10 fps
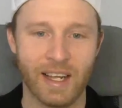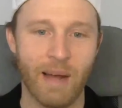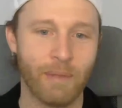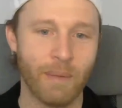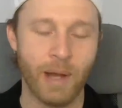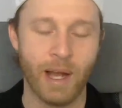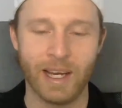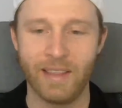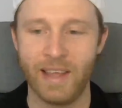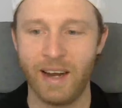kind of cup the
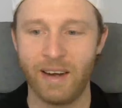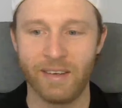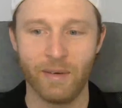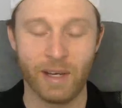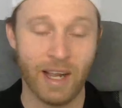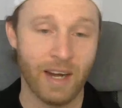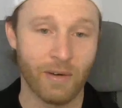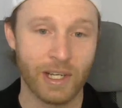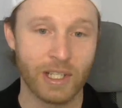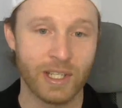puck in there. So it kind
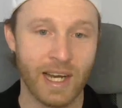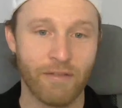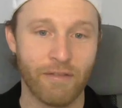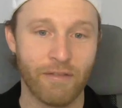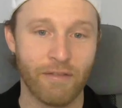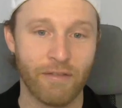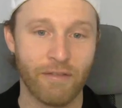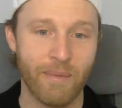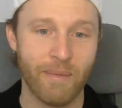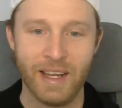of originated
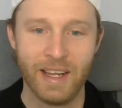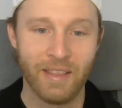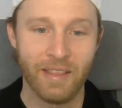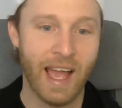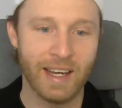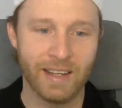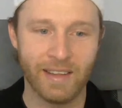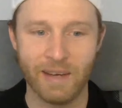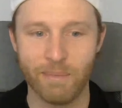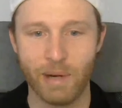from that,
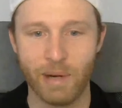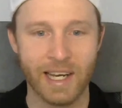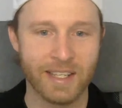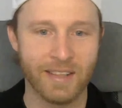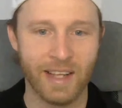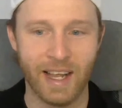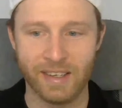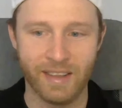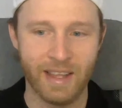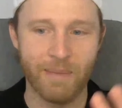and then bringing it to the
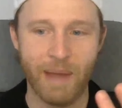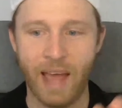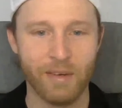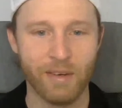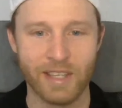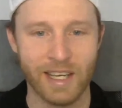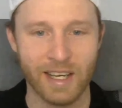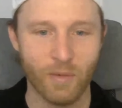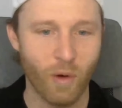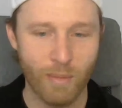ice. And then Matthews did
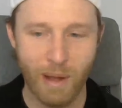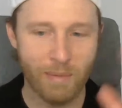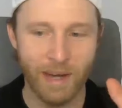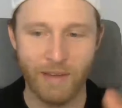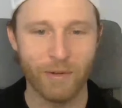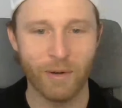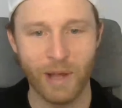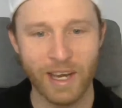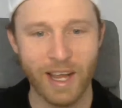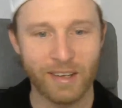it in warm up, and
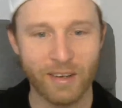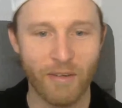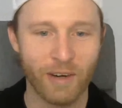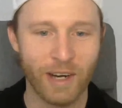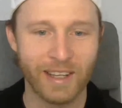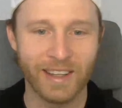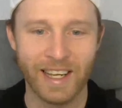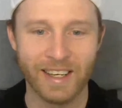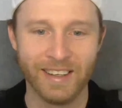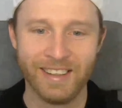everyone went nuts over it. And
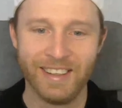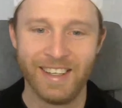then